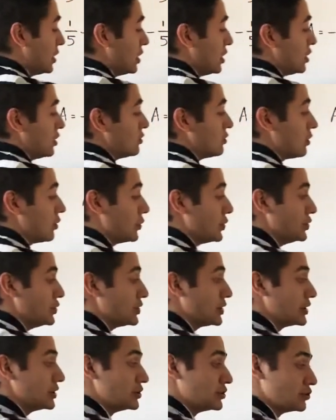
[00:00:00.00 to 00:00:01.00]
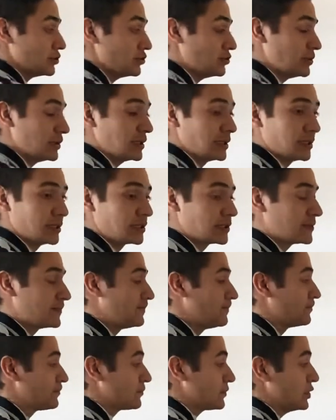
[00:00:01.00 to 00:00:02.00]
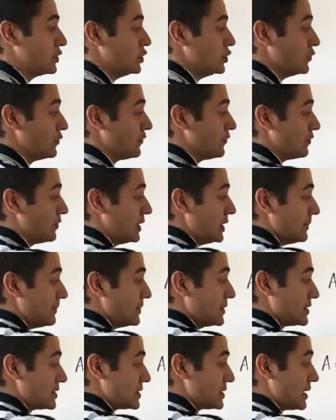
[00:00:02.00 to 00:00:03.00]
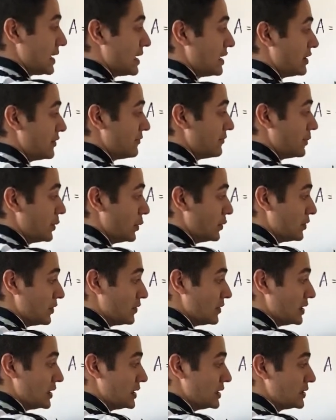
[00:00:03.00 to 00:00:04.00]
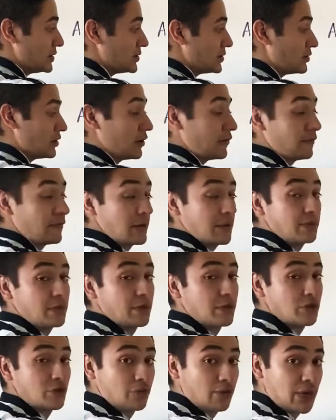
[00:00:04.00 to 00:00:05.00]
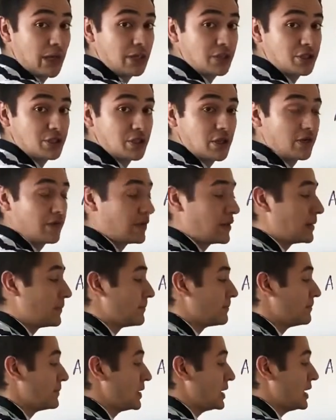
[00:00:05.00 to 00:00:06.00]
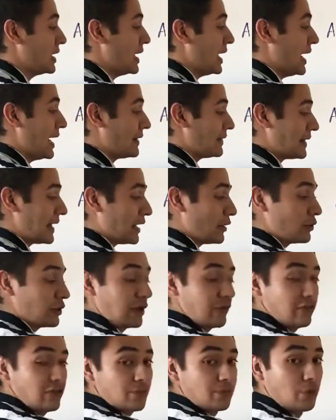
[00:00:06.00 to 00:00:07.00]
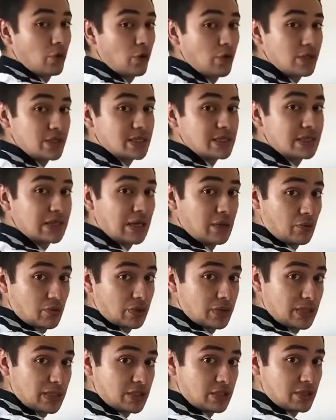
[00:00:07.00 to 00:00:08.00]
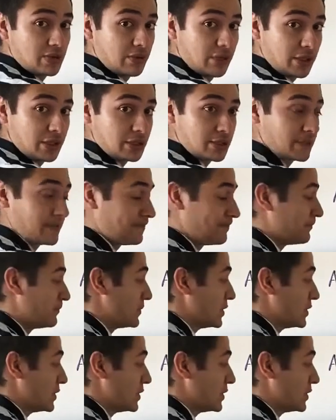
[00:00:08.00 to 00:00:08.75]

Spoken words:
Well, what you can do is you flip the sign of both of these, or flip the direction of them, and that'll give you points now in this direction.